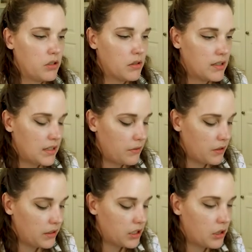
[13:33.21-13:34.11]
you can
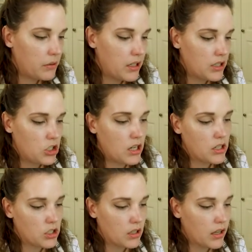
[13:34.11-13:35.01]
definitely go in and
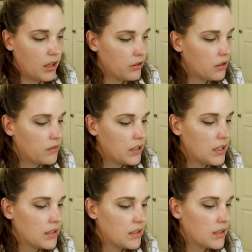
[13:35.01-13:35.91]
change the color of
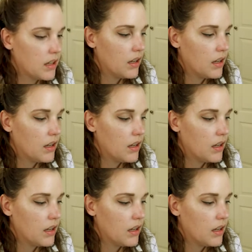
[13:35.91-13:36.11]
these.